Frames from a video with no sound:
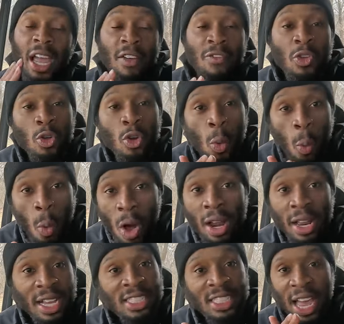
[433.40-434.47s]
If you the
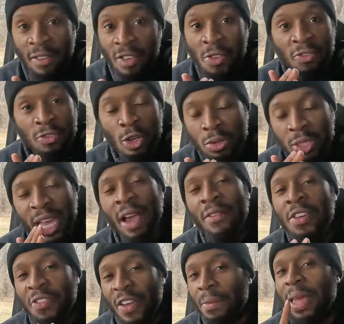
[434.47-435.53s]
one, because every usually
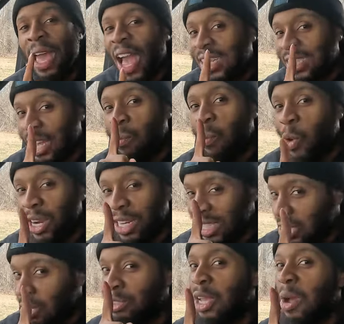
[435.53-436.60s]
every family has that one.
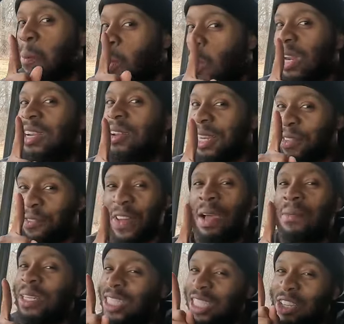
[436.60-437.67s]
It's usually a one in the
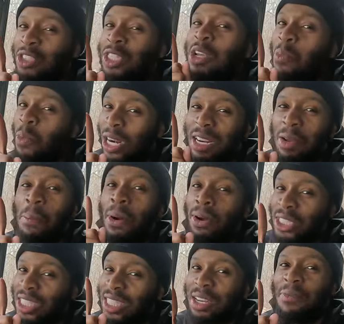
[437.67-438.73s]
family. It's usually one of them
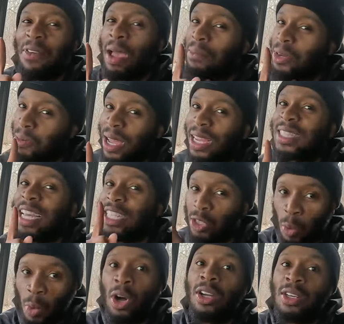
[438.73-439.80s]
persons in the family. Like, that's
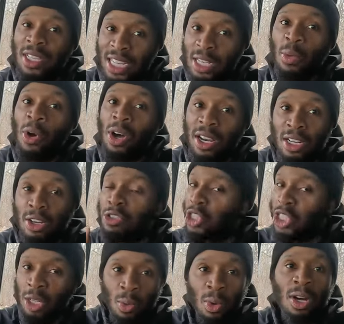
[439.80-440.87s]
the one. He the one. Or
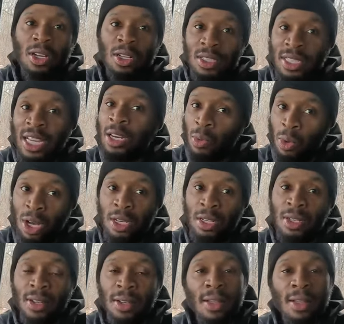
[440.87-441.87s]
she the one. They the one.